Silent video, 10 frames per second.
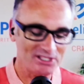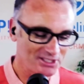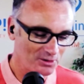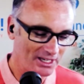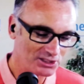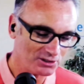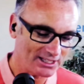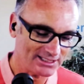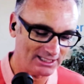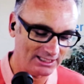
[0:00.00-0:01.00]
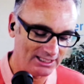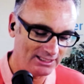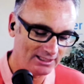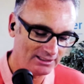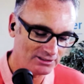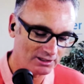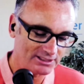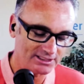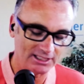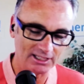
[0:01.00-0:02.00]
So
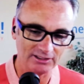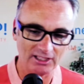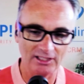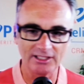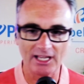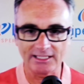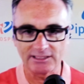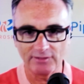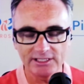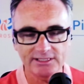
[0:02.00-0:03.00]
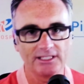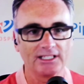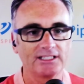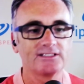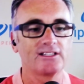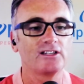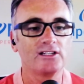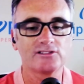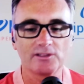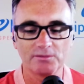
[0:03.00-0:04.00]
interesting on active listening, because
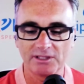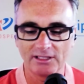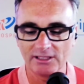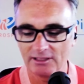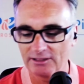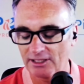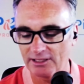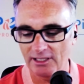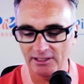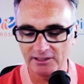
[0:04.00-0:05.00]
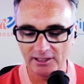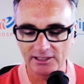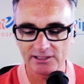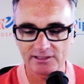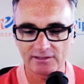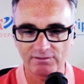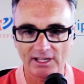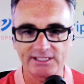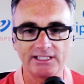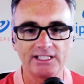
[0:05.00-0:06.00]
here's something, Danielle, that I think is
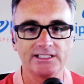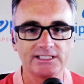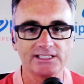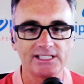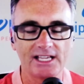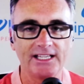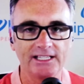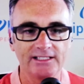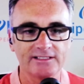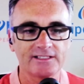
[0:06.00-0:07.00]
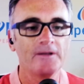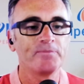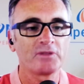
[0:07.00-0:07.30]
fascinating today is